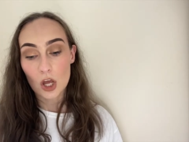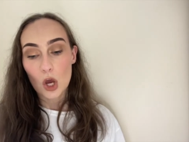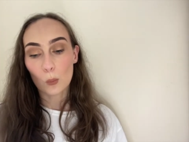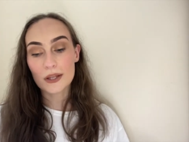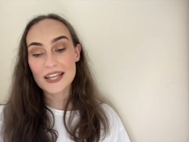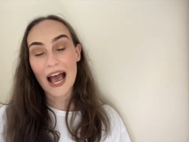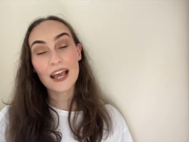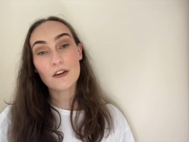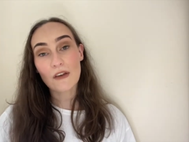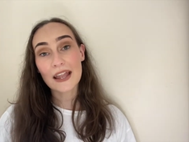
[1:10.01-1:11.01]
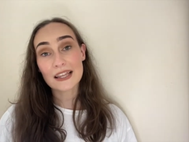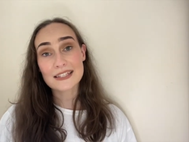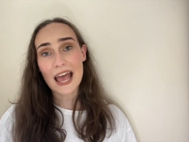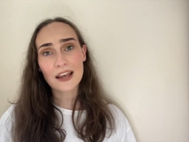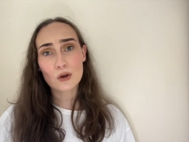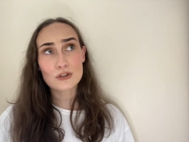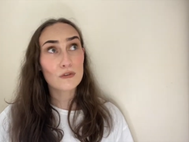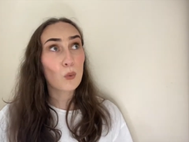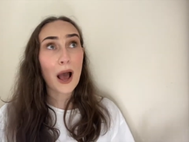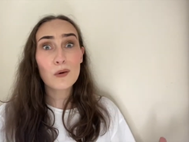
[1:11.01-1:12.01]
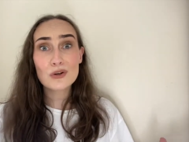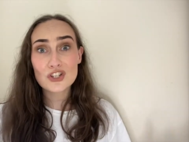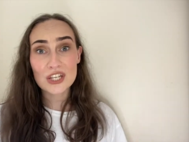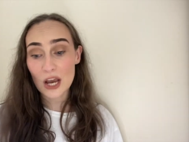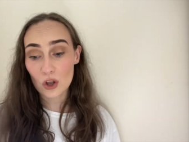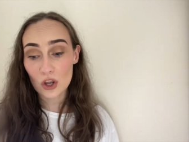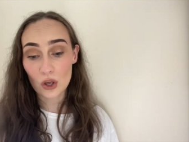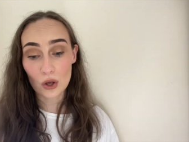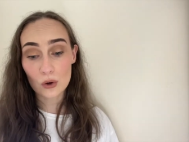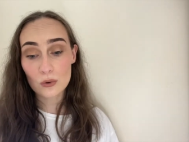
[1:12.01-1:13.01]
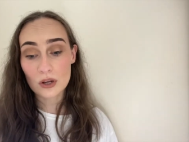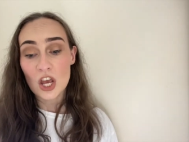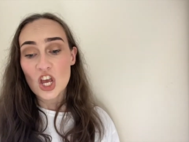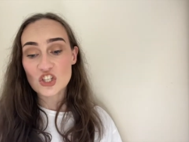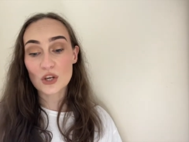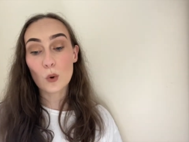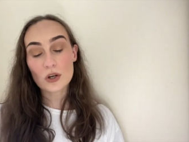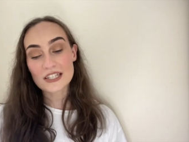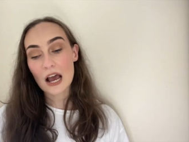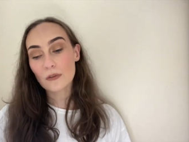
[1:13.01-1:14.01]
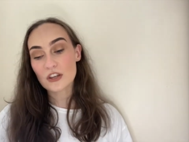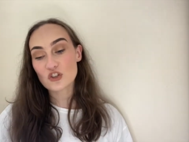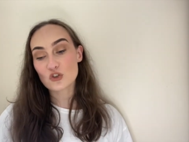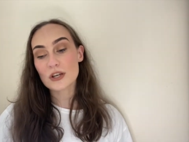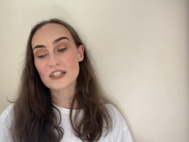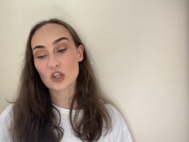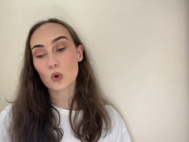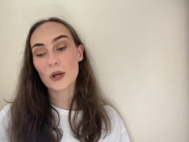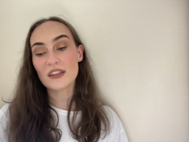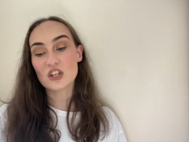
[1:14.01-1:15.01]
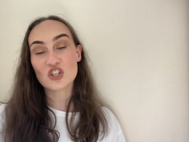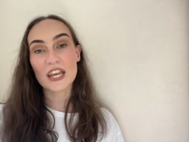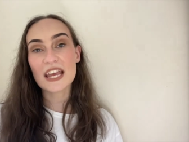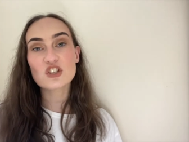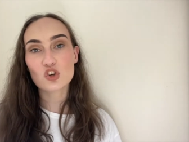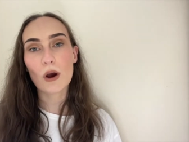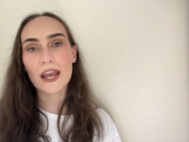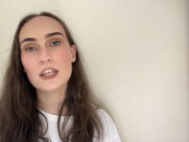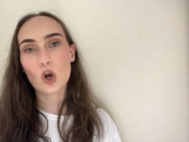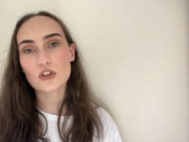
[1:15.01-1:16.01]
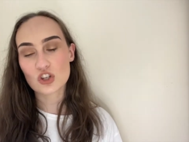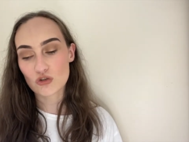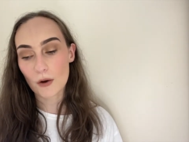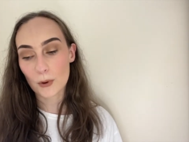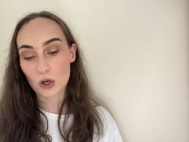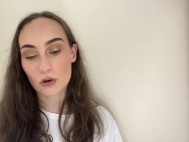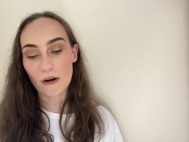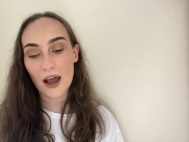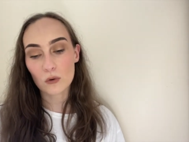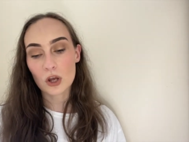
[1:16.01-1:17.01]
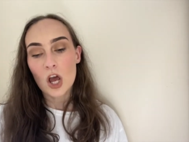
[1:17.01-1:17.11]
We're tired of endless echoes of why was she on her own? She walks down these streets, the queen that she is, trying not to drop her crown.